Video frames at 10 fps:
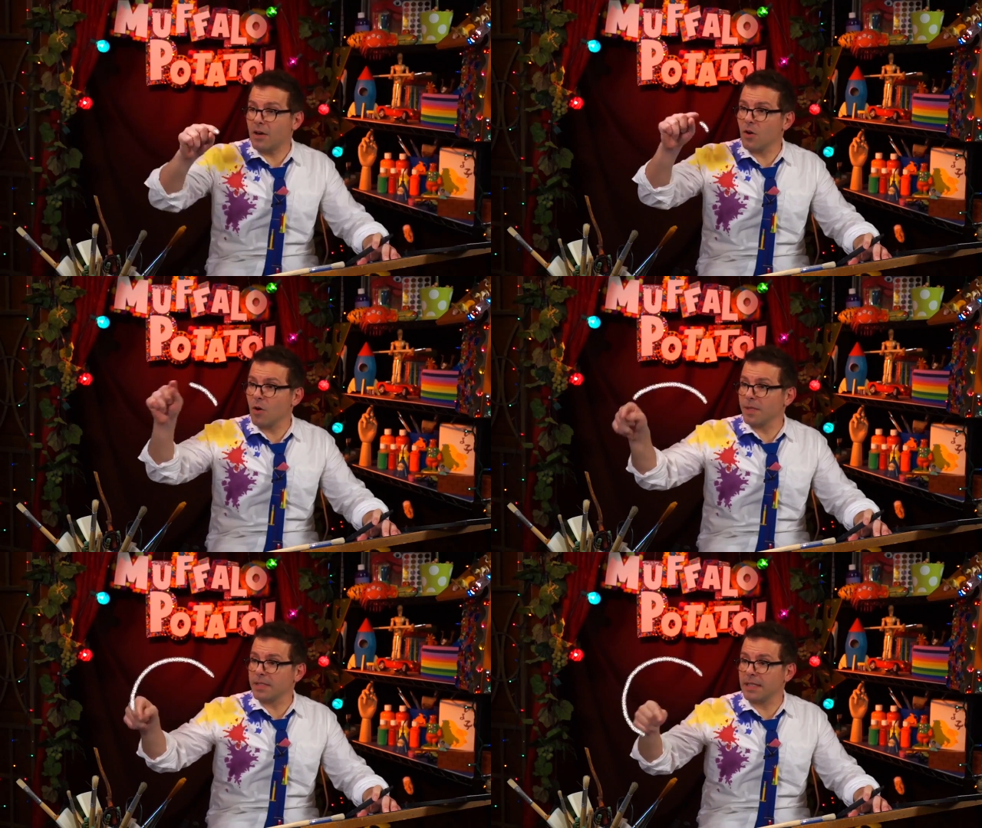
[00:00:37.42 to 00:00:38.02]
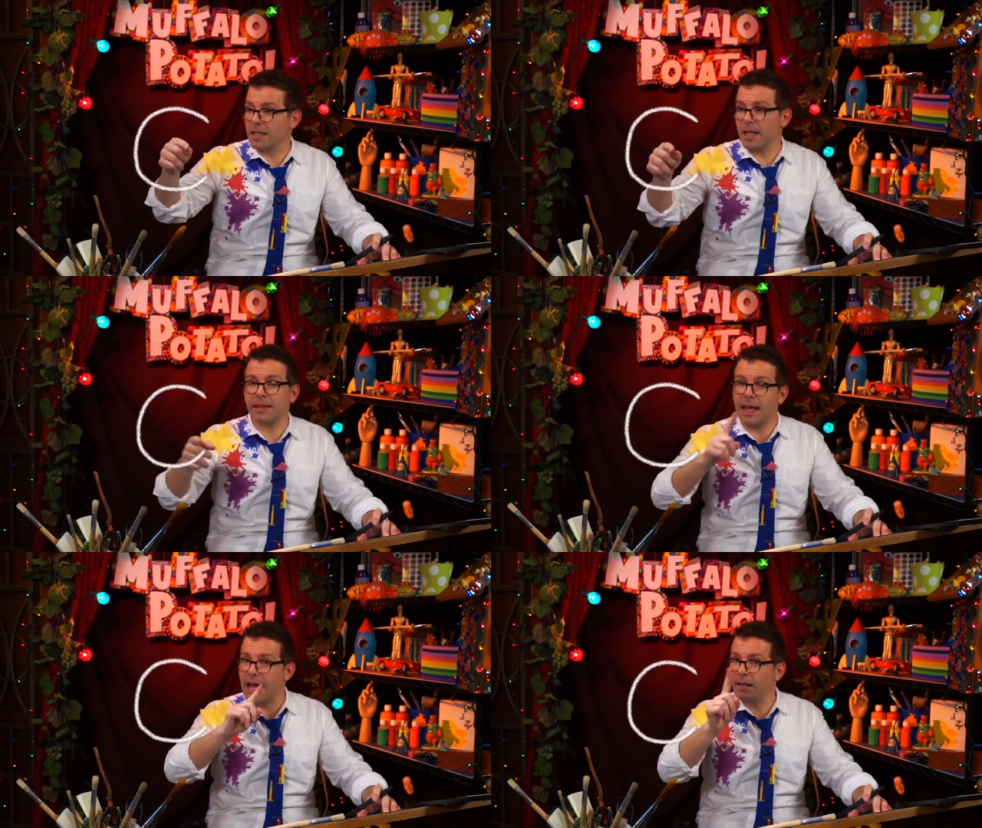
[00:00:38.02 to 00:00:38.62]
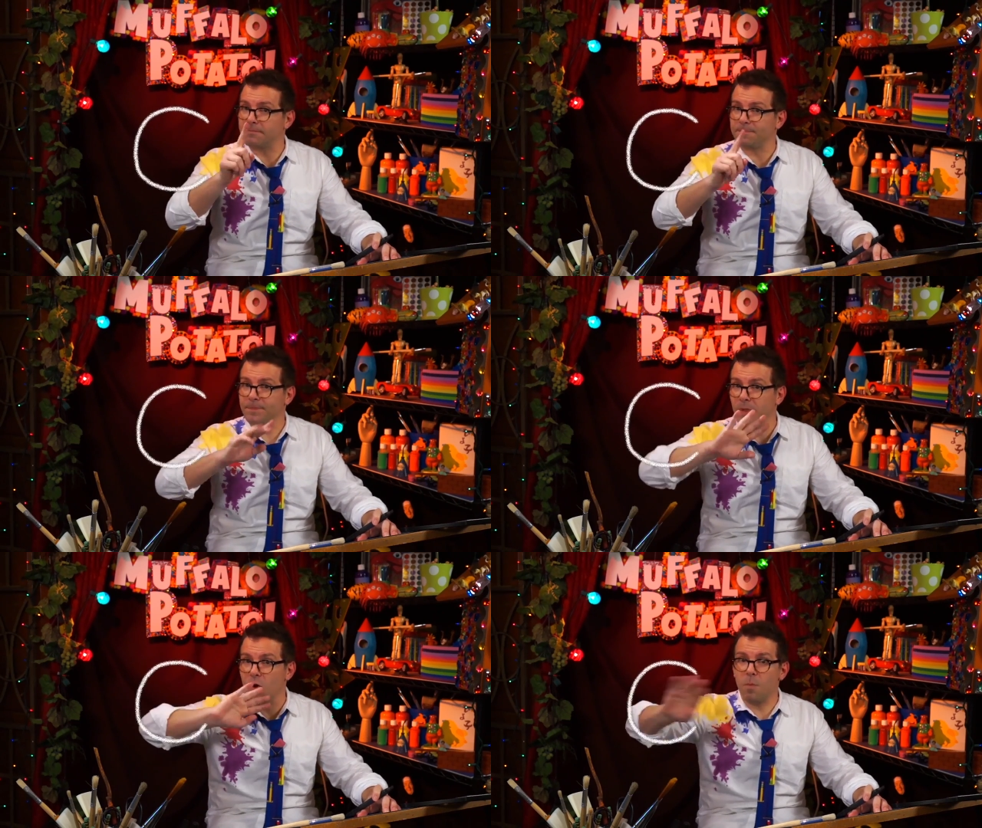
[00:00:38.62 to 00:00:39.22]
a normal C like that,
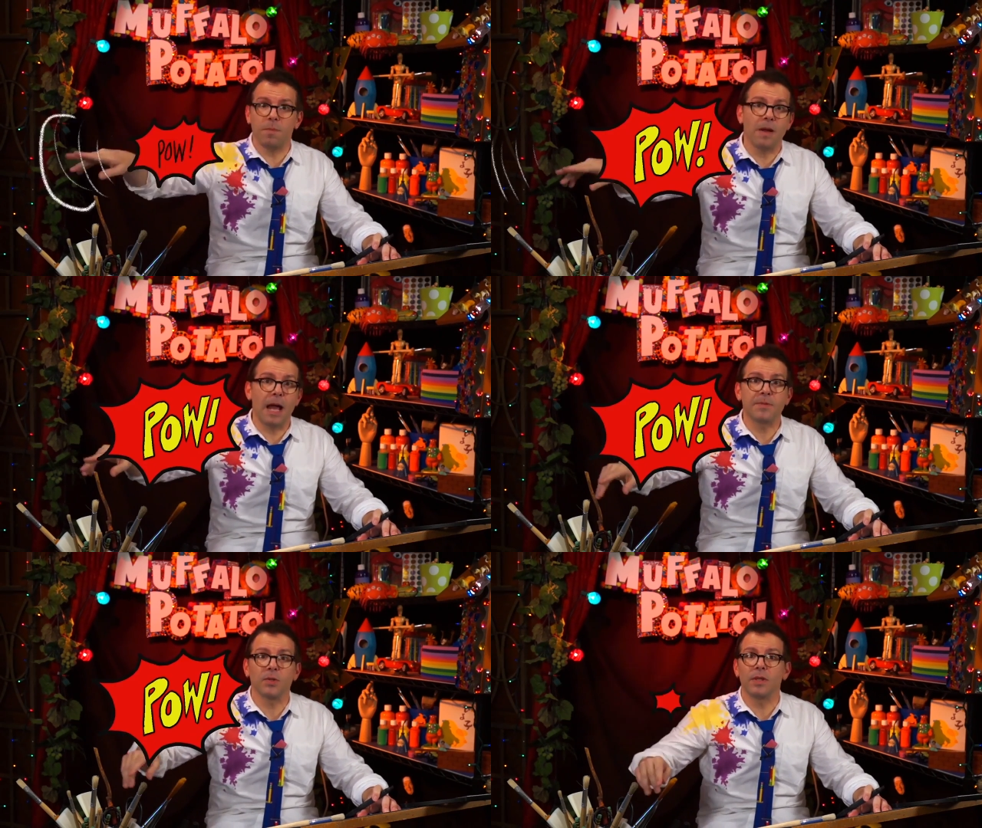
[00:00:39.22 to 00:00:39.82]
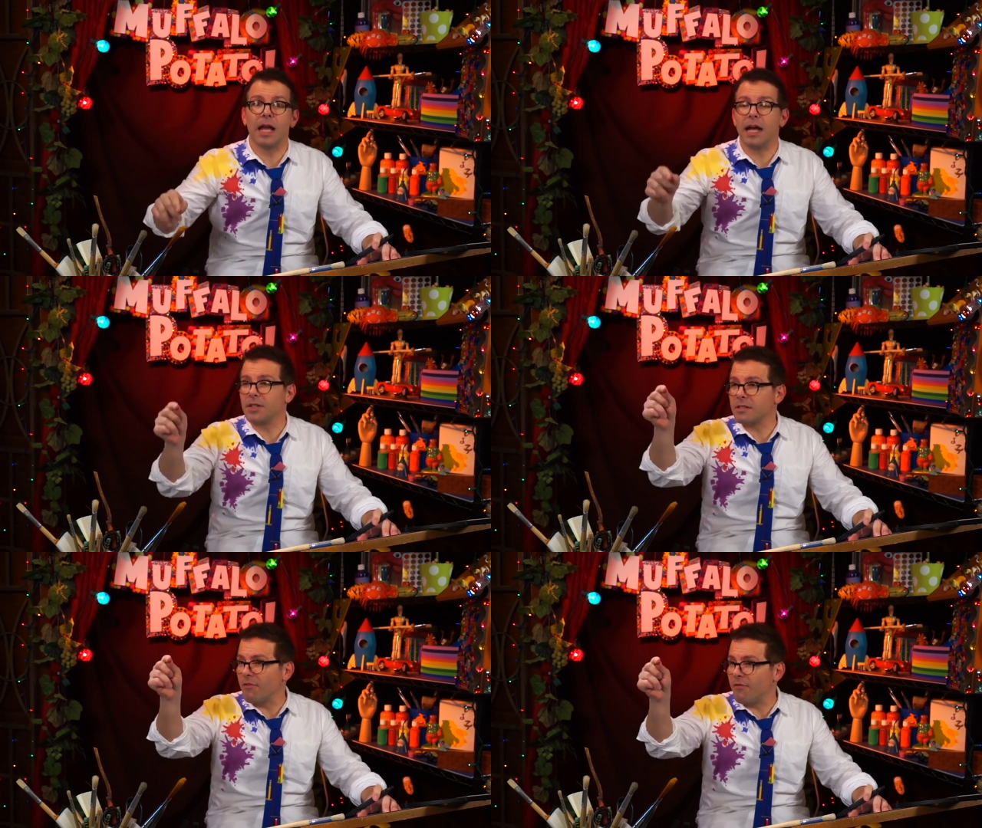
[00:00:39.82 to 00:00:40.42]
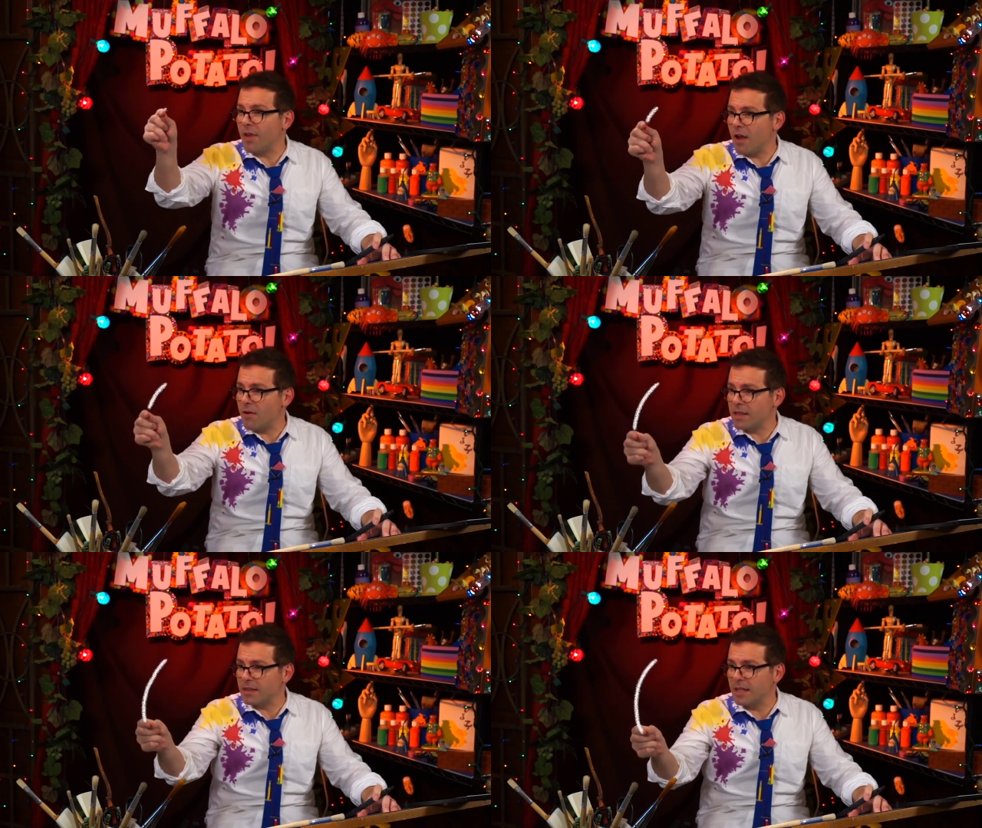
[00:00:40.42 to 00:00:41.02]
nope, absolutely not, just a
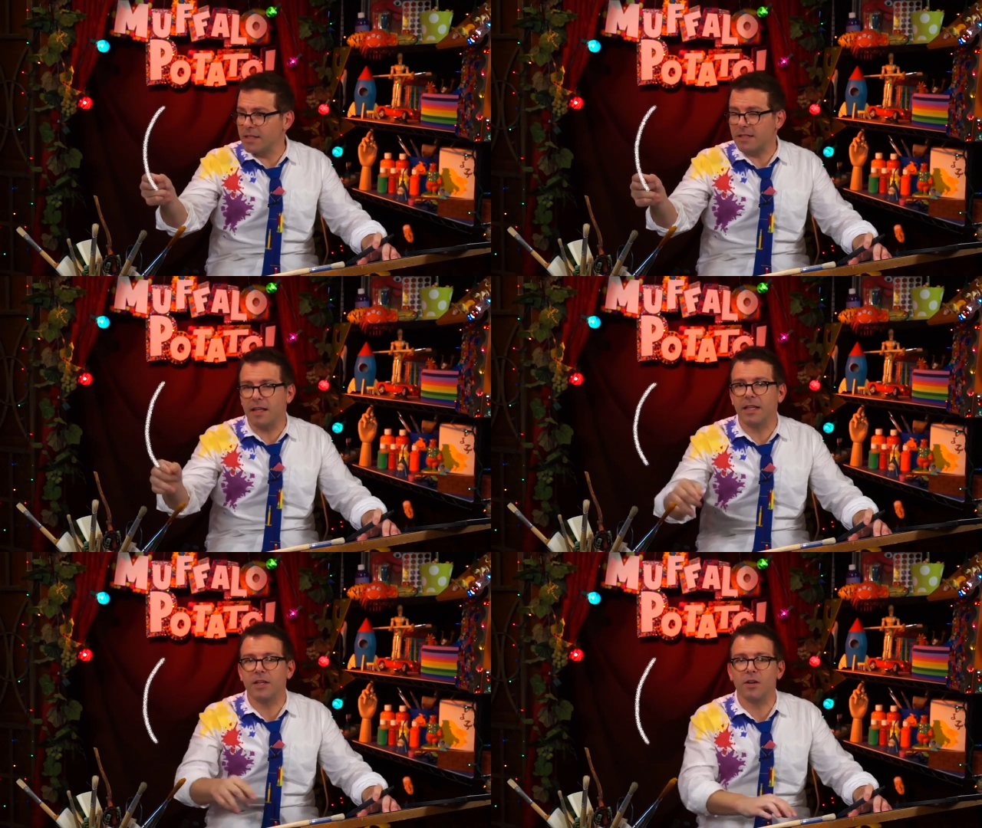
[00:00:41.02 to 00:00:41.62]
very thin, slightly